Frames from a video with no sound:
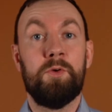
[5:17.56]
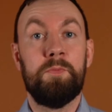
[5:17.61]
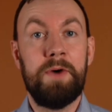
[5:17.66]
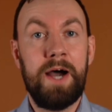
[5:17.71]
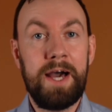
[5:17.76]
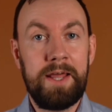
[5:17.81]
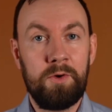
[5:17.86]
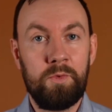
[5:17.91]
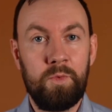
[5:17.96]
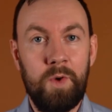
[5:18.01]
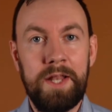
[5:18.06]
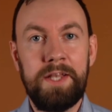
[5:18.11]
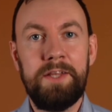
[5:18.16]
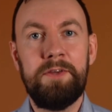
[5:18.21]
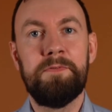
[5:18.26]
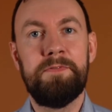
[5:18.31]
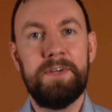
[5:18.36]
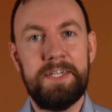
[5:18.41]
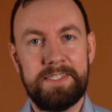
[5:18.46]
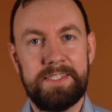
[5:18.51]
matter when you
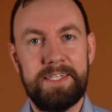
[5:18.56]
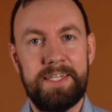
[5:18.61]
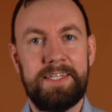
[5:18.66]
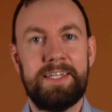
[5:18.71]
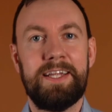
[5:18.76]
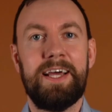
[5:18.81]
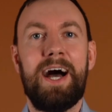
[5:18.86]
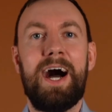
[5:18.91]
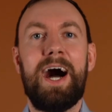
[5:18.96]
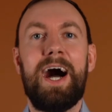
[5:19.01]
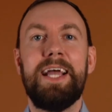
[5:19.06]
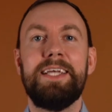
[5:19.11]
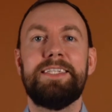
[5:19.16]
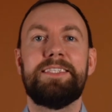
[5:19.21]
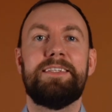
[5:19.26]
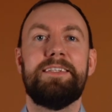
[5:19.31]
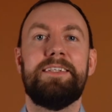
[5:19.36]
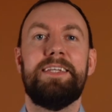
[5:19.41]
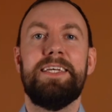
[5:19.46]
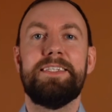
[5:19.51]
visit,
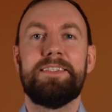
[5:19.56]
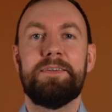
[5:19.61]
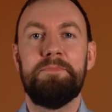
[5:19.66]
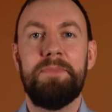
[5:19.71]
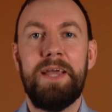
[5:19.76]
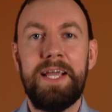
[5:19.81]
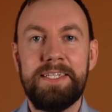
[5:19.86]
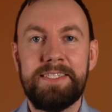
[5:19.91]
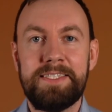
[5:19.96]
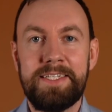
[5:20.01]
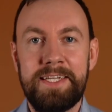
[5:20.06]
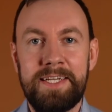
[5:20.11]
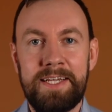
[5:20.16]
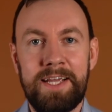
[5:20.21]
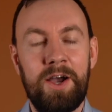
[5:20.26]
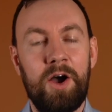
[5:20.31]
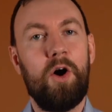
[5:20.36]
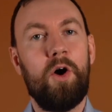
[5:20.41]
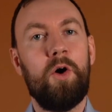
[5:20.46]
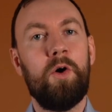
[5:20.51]
Iceland is amazing
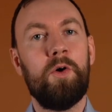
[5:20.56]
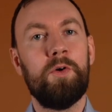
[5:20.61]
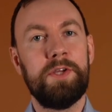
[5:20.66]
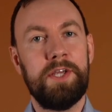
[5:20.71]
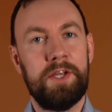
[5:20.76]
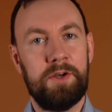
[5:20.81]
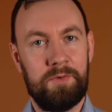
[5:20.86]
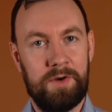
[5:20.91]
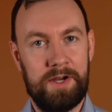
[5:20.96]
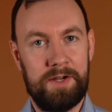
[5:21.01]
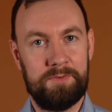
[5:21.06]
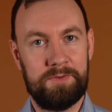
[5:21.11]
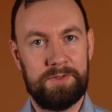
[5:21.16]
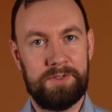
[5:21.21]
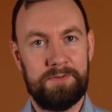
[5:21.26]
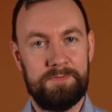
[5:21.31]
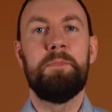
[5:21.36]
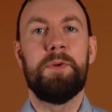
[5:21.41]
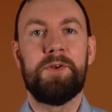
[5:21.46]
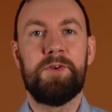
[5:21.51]
all year round.
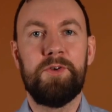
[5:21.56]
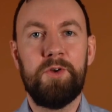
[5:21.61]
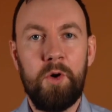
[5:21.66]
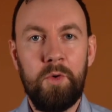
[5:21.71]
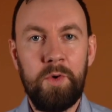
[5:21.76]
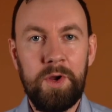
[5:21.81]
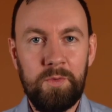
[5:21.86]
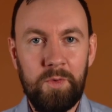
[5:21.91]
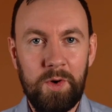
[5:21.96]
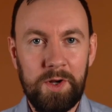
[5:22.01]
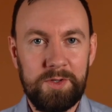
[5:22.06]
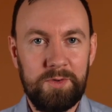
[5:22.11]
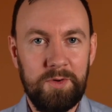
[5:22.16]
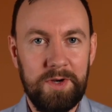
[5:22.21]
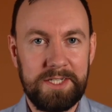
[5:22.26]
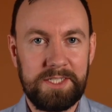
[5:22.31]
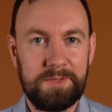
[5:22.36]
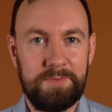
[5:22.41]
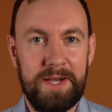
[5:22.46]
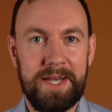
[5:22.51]
But knowing what to
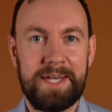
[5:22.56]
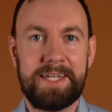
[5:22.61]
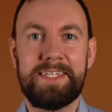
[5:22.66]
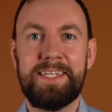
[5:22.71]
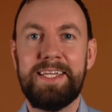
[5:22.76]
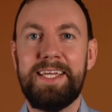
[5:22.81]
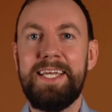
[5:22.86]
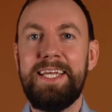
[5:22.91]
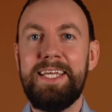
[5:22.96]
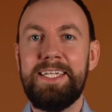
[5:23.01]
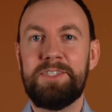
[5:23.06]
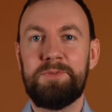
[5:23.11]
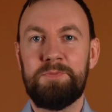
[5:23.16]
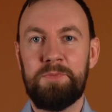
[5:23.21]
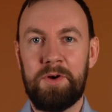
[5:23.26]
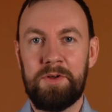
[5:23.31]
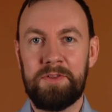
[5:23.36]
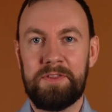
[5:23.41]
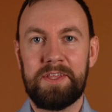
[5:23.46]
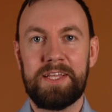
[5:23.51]
expect each
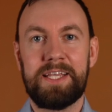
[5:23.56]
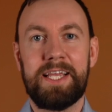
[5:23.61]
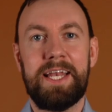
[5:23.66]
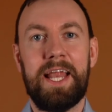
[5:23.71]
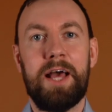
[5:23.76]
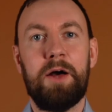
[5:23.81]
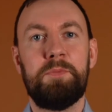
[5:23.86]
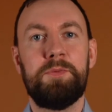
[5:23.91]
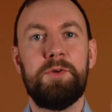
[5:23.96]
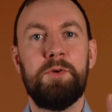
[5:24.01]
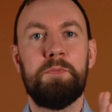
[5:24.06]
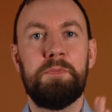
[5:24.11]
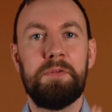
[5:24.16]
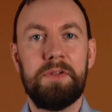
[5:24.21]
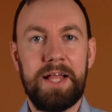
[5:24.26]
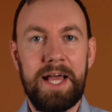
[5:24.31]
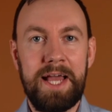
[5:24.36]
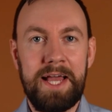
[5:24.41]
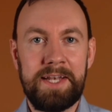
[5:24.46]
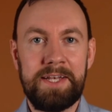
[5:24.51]
month can help you
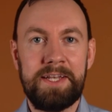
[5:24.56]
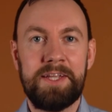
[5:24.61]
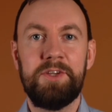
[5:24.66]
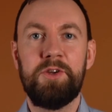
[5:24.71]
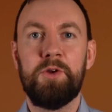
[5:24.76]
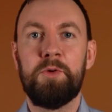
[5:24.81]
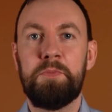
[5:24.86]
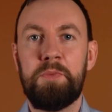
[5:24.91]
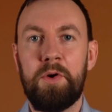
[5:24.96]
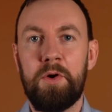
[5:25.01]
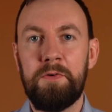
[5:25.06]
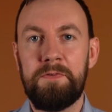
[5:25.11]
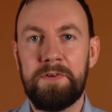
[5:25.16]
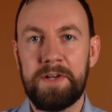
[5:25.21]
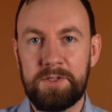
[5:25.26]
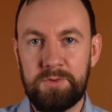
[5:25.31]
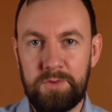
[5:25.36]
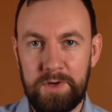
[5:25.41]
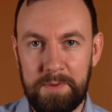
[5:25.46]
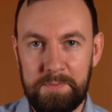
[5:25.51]
plan your perfect
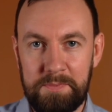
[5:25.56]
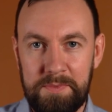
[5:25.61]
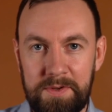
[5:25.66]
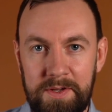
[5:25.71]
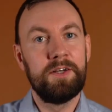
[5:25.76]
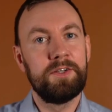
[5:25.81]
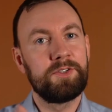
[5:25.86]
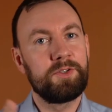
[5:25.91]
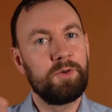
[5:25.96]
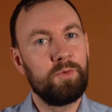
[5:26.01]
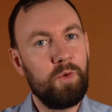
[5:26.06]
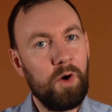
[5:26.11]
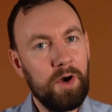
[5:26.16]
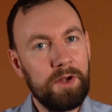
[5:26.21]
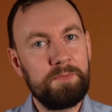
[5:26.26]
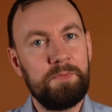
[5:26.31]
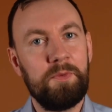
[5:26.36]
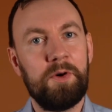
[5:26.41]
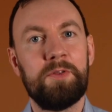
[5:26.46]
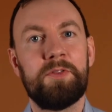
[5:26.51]
trip. So
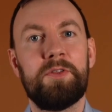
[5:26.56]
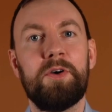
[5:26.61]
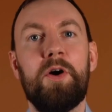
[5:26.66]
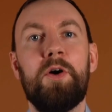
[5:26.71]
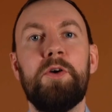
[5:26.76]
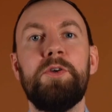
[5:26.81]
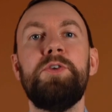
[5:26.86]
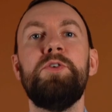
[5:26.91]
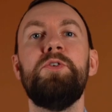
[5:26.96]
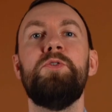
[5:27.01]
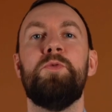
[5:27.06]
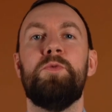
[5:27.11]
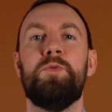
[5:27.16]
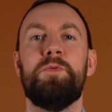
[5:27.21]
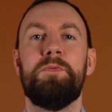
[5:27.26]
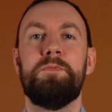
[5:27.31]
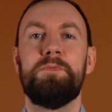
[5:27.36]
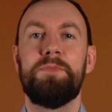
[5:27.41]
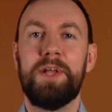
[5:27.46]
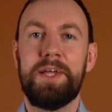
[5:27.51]
what month are you
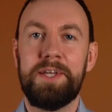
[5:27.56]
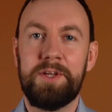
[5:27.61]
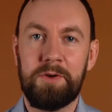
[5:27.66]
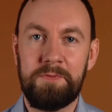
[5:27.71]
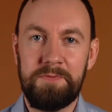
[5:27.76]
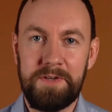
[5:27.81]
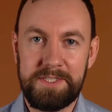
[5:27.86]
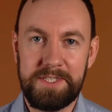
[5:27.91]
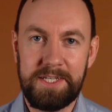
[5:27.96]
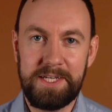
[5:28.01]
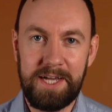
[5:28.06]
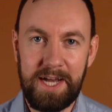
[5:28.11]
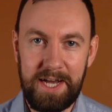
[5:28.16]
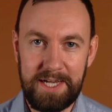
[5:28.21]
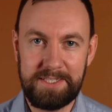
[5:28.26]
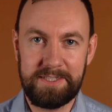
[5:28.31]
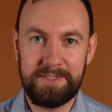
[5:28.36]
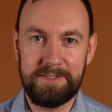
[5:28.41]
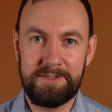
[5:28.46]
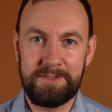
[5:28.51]
planning on visiting
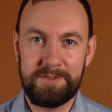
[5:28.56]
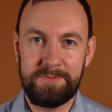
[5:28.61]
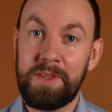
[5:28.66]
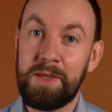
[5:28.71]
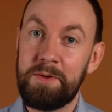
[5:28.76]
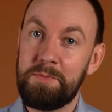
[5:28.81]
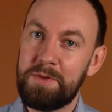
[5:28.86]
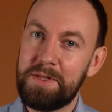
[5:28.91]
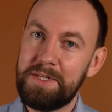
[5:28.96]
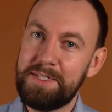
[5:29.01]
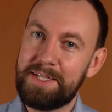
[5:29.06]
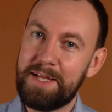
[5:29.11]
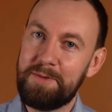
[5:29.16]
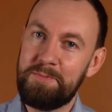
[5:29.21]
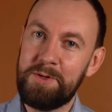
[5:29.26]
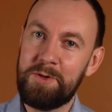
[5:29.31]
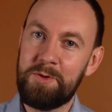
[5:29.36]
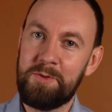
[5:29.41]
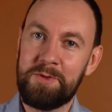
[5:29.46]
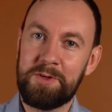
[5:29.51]
Iceland? Please let me
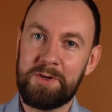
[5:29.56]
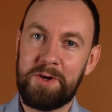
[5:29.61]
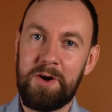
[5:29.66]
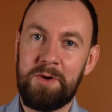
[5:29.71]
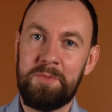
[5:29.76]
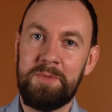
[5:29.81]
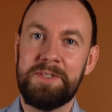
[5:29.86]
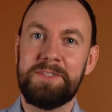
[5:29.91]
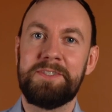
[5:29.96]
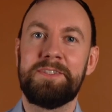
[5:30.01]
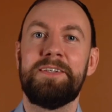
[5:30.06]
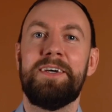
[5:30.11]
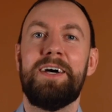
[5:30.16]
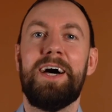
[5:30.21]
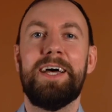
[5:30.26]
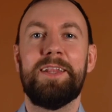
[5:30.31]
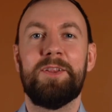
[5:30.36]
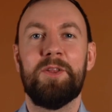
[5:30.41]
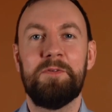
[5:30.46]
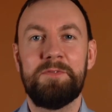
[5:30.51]
know in the comments.
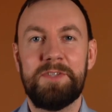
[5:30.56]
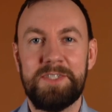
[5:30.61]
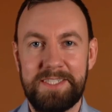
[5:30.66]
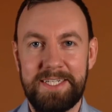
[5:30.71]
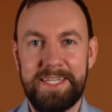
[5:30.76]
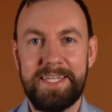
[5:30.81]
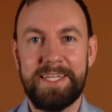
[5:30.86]
I'd love to see